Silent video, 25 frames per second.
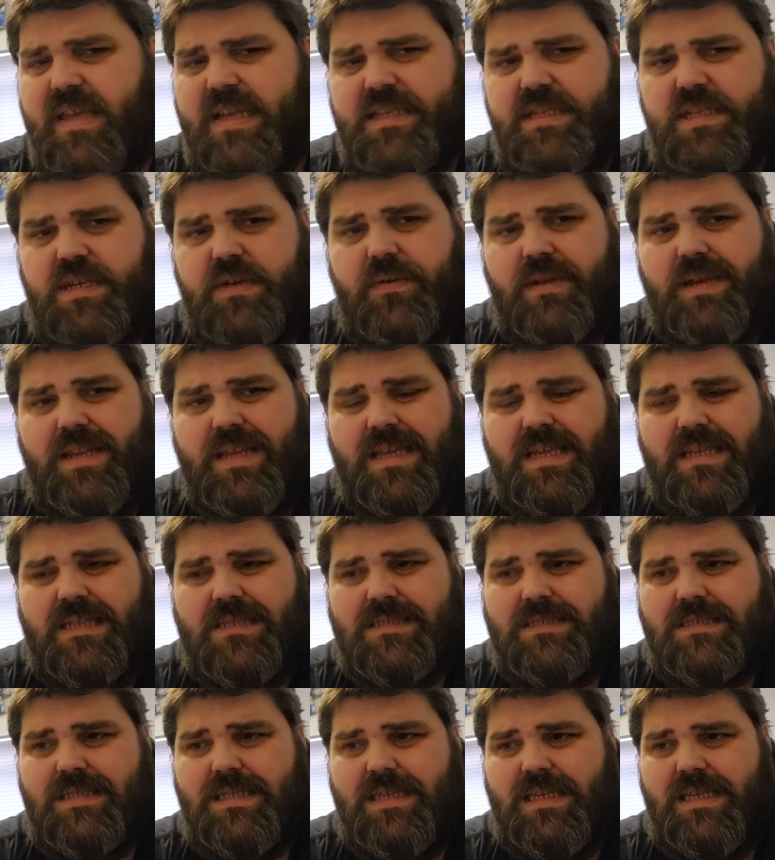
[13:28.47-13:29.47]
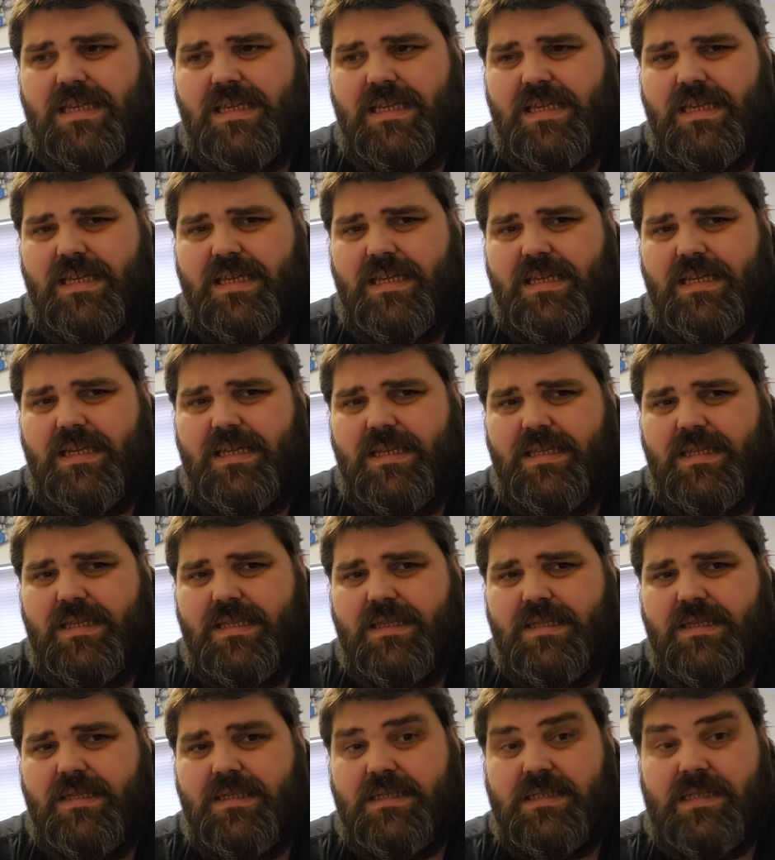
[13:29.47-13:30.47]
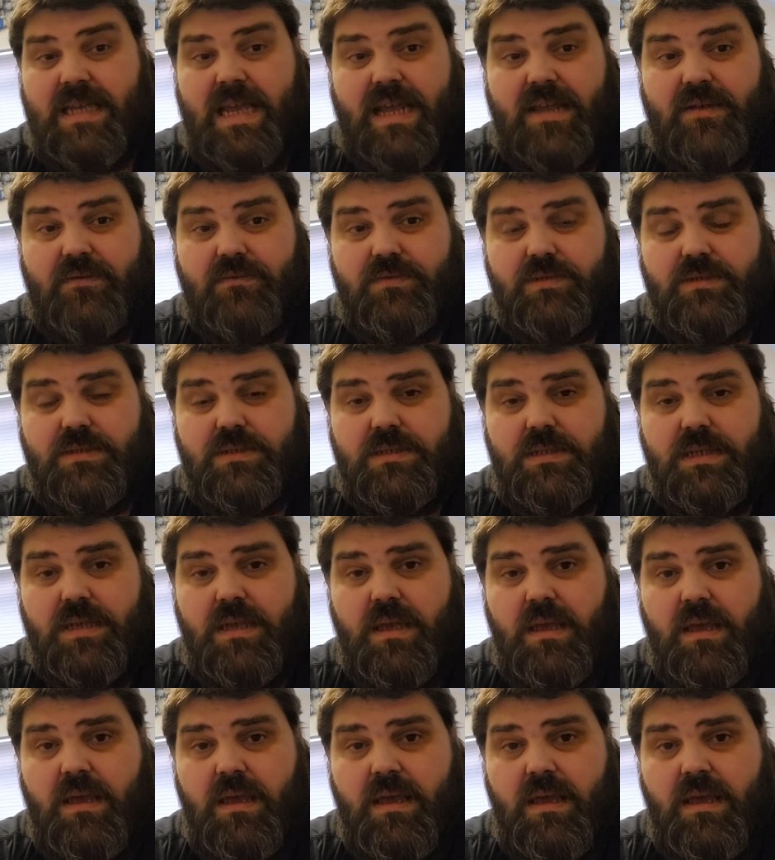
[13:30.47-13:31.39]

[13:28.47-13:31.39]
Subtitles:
they're doing is the sounds.